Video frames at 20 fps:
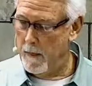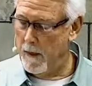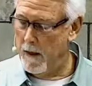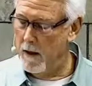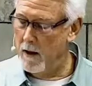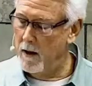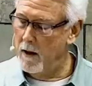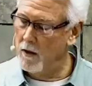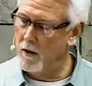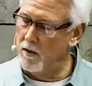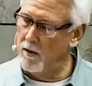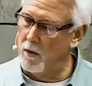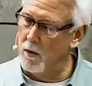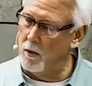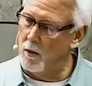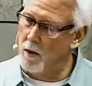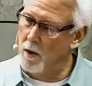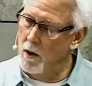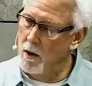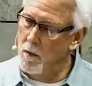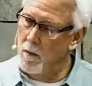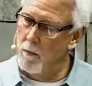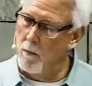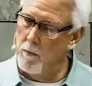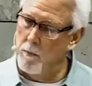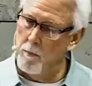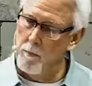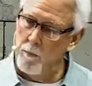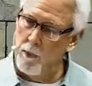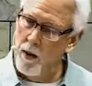And so
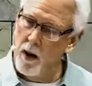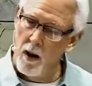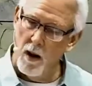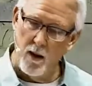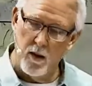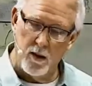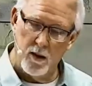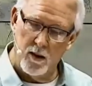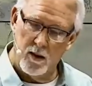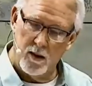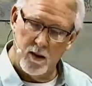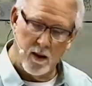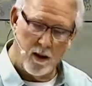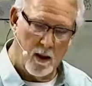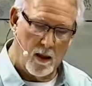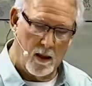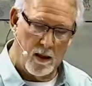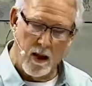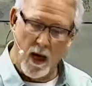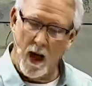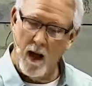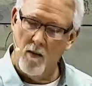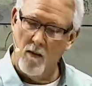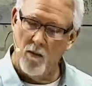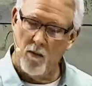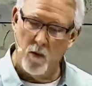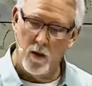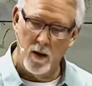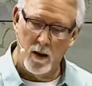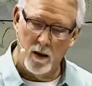Paul is
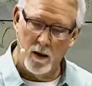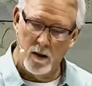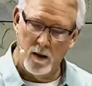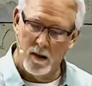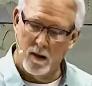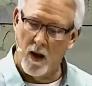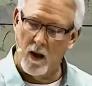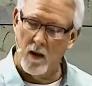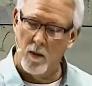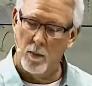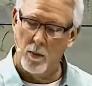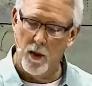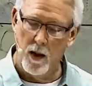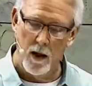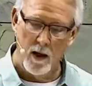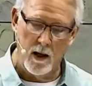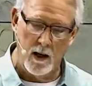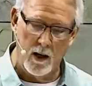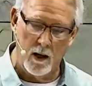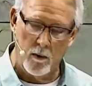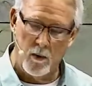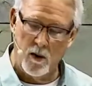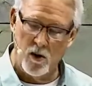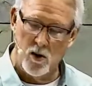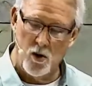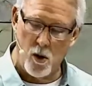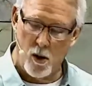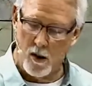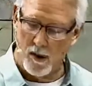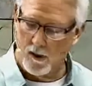thankful and celebrating and
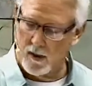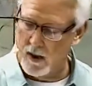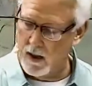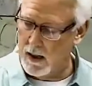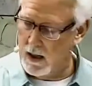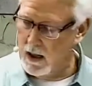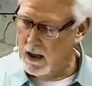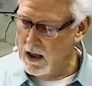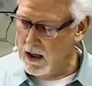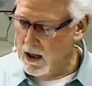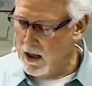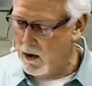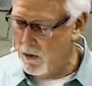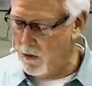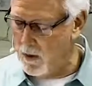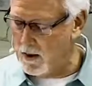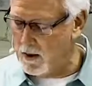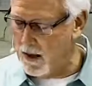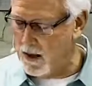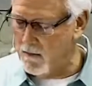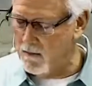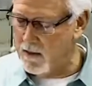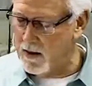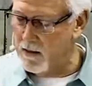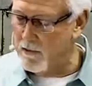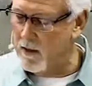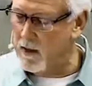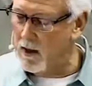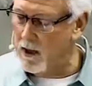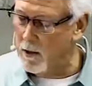rejoicing in what they've
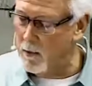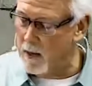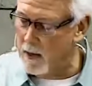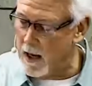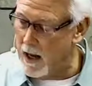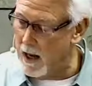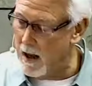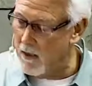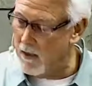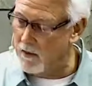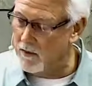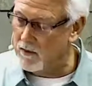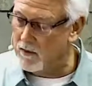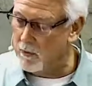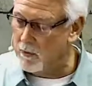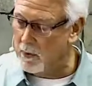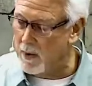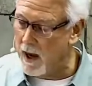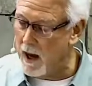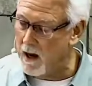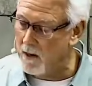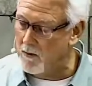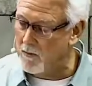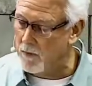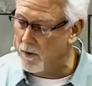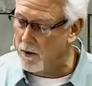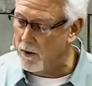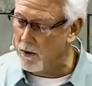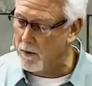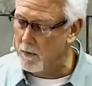given him and how they've supplied
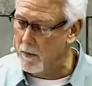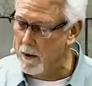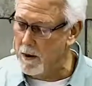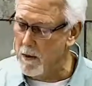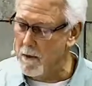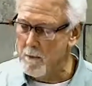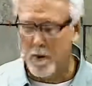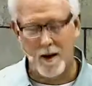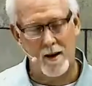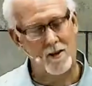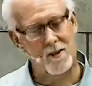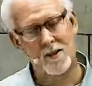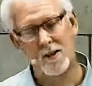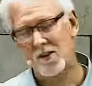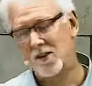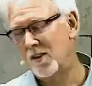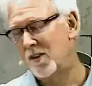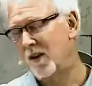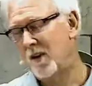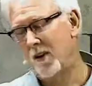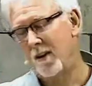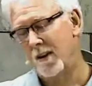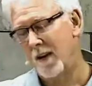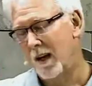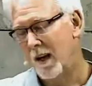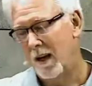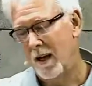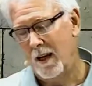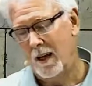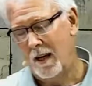for him. But he says, you know, it,
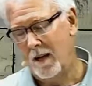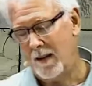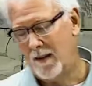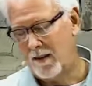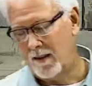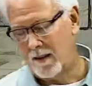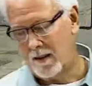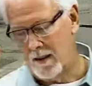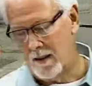it's